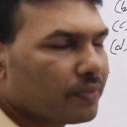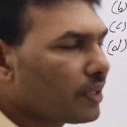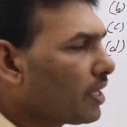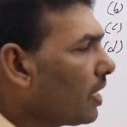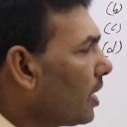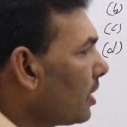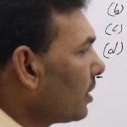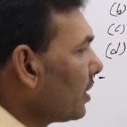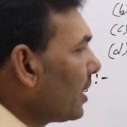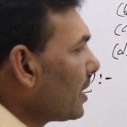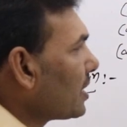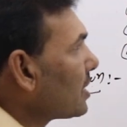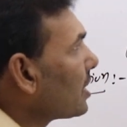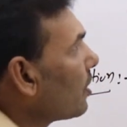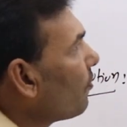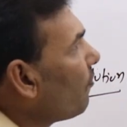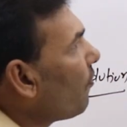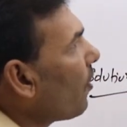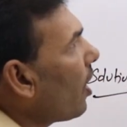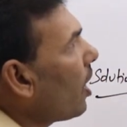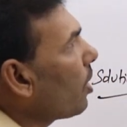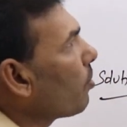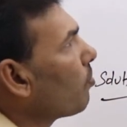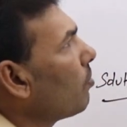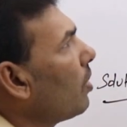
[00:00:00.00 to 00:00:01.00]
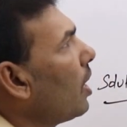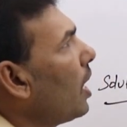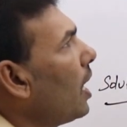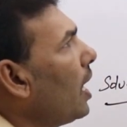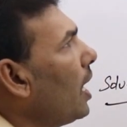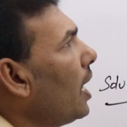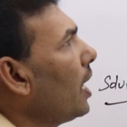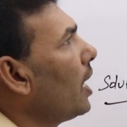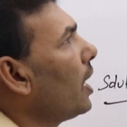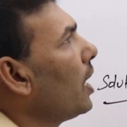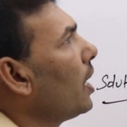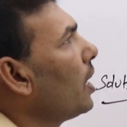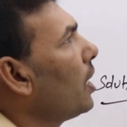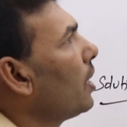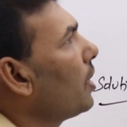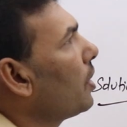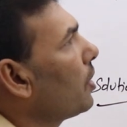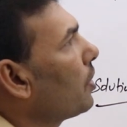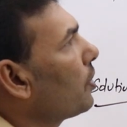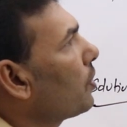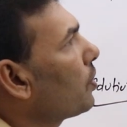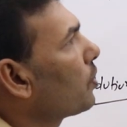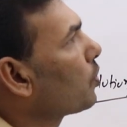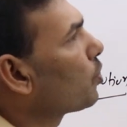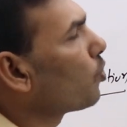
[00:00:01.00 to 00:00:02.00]
There is a formula
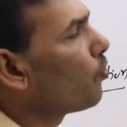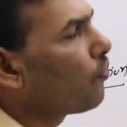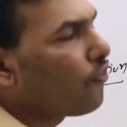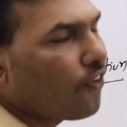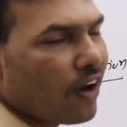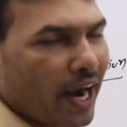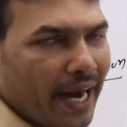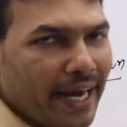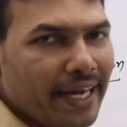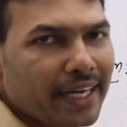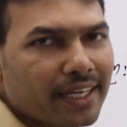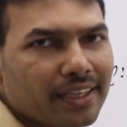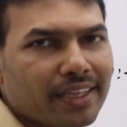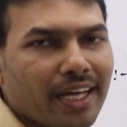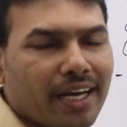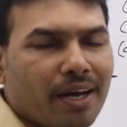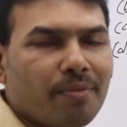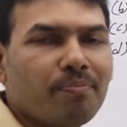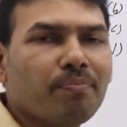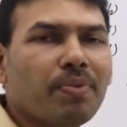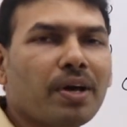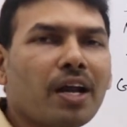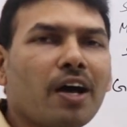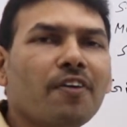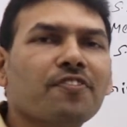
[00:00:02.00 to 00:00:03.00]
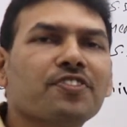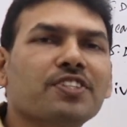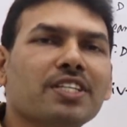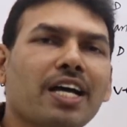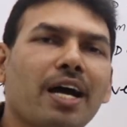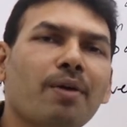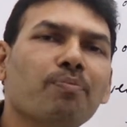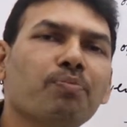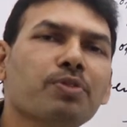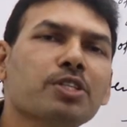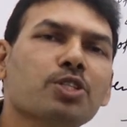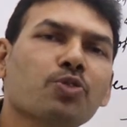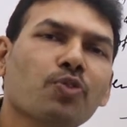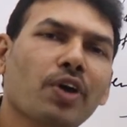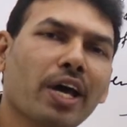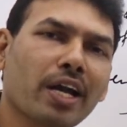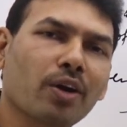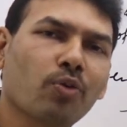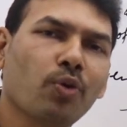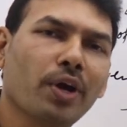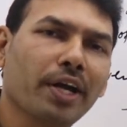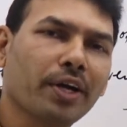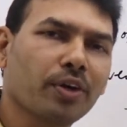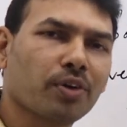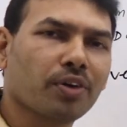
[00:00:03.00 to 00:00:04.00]
to find the number of samples we are
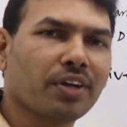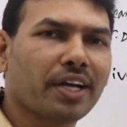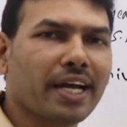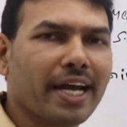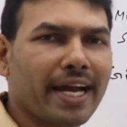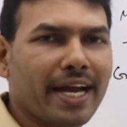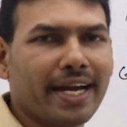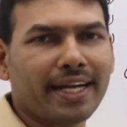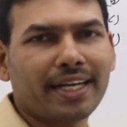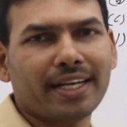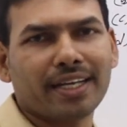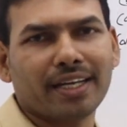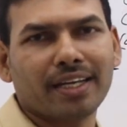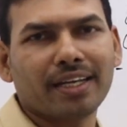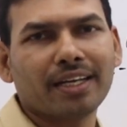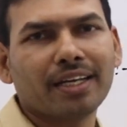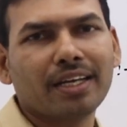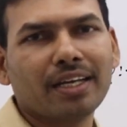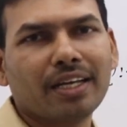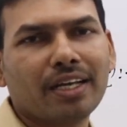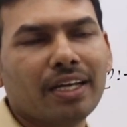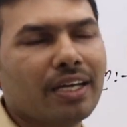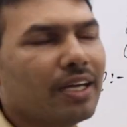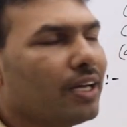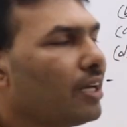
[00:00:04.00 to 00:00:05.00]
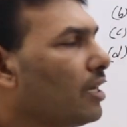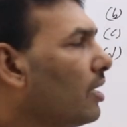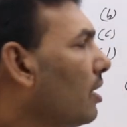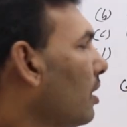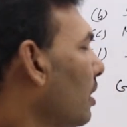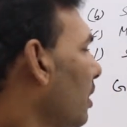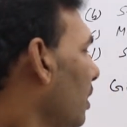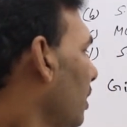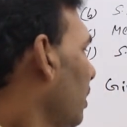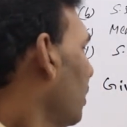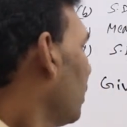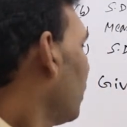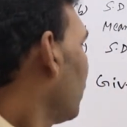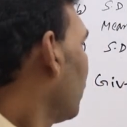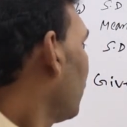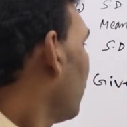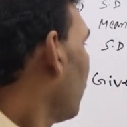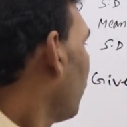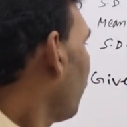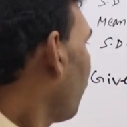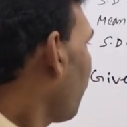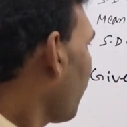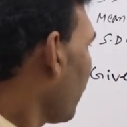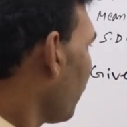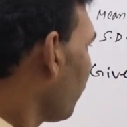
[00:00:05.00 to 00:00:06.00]
going to get
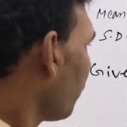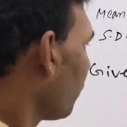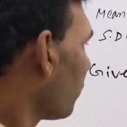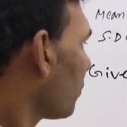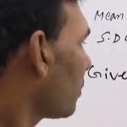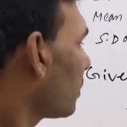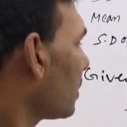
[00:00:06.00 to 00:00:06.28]
from the